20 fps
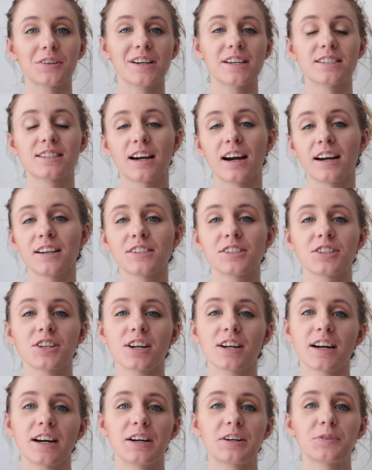is I
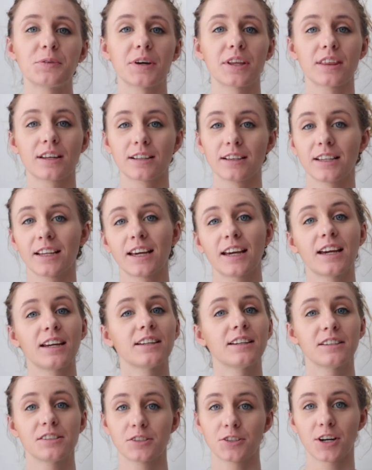start out with
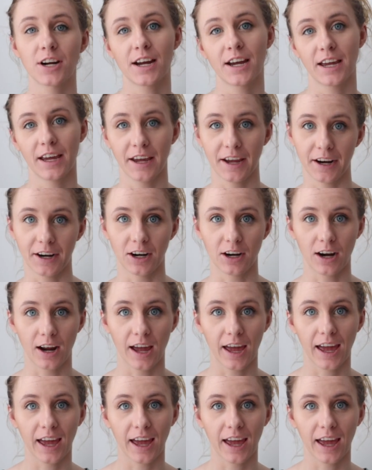clean, dry hair.